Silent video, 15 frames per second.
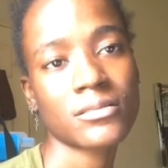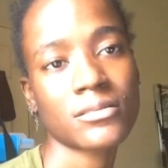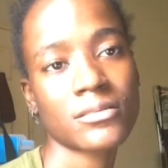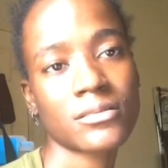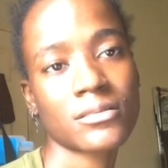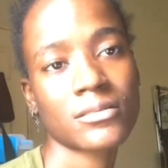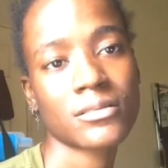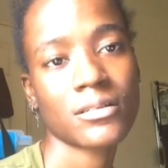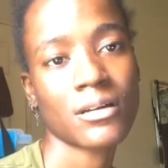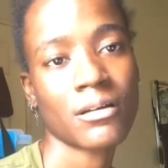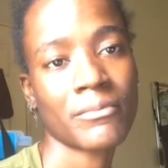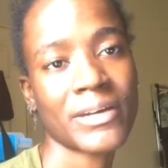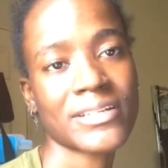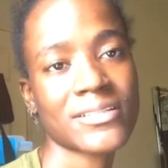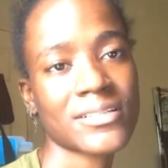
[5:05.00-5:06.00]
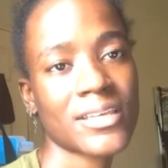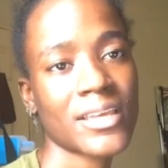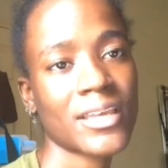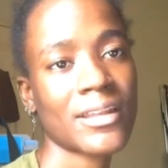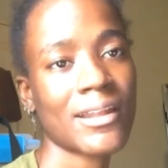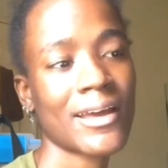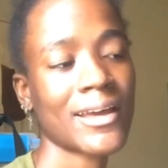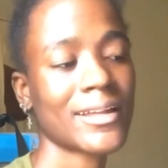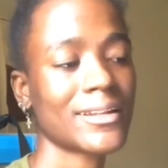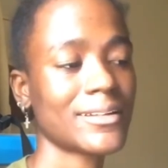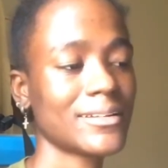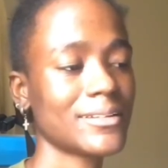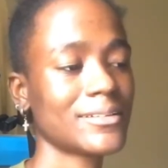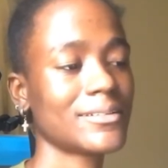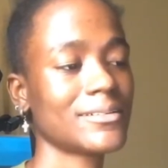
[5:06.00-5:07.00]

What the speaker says: on my skin and